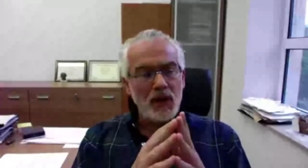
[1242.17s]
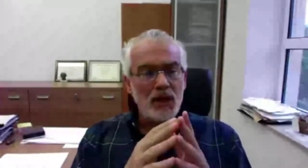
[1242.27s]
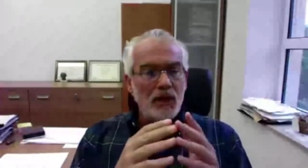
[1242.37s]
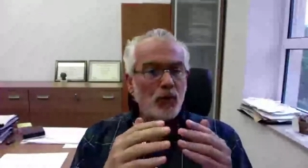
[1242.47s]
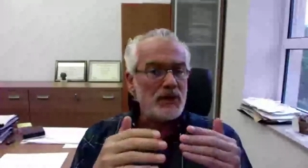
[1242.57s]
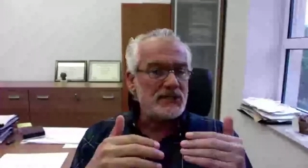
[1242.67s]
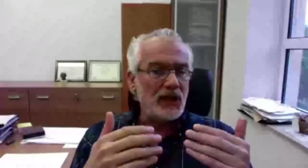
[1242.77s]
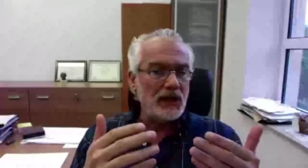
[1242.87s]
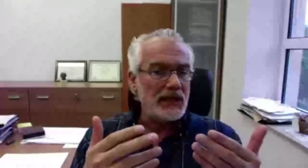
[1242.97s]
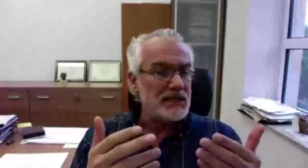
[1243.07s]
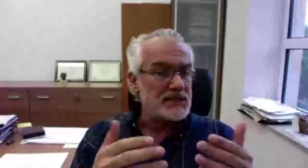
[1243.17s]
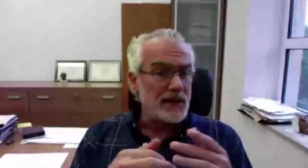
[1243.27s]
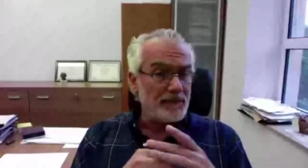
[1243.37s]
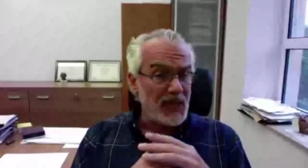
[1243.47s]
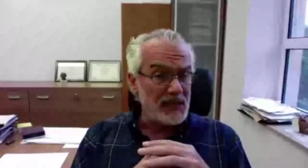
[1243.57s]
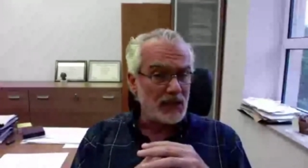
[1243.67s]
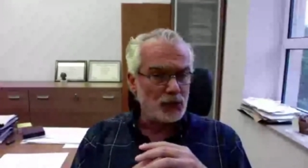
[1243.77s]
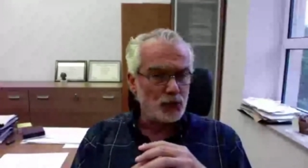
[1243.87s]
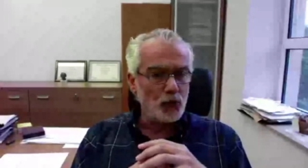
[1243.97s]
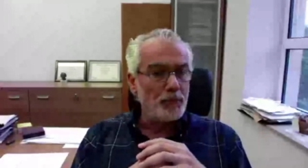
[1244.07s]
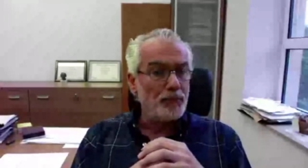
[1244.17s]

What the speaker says: We still need some data to